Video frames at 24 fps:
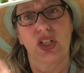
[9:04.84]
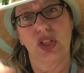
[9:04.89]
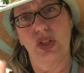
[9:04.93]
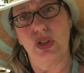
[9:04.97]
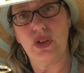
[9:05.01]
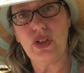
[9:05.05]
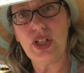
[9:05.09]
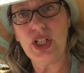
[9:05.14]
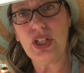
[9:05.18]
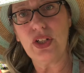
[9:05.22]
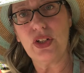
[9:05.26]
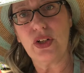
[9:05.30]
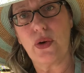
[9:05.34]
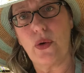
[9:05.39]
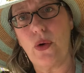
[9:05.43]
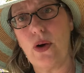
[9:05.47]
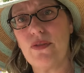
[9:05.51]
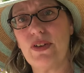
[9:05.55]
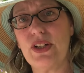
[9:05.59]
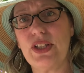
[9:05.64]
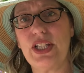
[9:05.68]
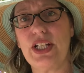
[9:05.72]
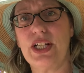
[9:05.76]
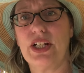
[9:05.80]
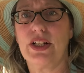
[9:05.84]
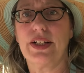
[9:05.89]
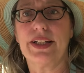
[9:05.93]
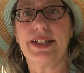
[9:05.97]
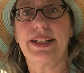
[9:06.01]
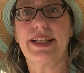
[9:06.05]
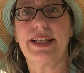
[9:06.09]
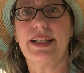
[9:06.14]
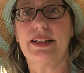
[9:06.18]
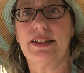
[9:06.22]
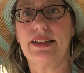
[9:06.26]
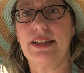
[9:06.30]
You need to go over there and
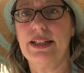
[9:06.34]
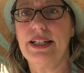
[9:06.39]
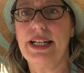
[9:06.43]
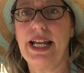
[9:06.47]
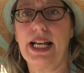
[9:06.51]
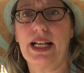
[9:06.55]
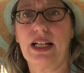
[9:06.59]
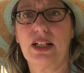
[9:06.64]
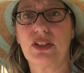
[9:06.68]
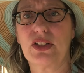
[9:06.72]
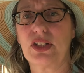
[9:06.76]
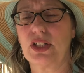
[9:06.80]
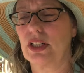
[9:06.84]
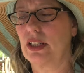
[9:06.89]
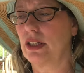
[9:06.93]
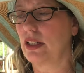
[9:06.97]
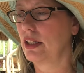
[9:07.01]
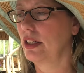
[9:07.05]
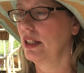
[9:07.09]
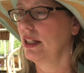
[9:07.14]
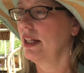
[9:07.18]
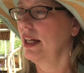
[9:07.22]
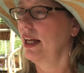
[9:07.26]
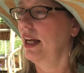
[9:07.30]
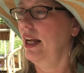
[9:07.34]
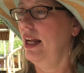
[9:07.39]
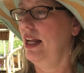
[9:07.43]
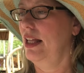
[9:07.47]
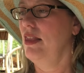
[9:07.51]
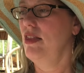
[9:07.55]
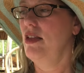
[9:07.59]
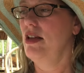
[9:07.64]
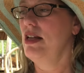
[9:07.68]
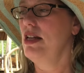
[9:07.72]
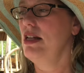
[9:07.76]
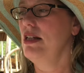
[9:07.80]
get the nectar.
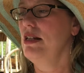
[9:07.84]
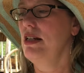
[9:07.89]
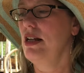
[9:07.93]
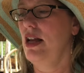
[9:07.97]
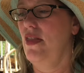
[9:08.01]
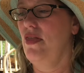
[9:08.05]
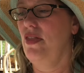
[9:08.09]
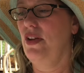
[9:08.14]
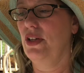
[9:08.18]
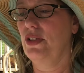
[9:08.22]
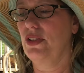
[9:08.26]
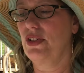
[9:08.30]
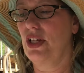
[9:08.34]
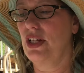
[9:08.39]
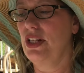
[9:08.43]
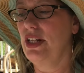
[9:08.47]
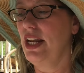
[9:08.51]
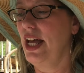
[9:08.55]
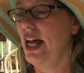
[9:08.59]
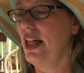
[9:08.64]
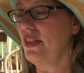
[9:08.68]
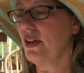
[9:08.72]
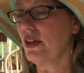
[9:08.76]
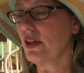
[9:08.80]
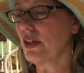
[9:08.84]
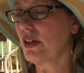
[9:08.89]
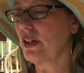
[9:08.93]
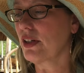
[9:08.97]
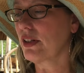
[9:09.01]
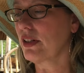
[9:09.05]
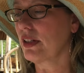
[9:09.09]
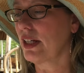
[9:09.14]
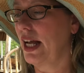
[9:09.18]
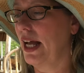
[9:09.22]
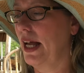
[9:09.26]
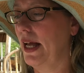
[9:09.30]
And then there's
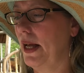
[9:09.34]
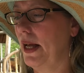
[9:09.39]
another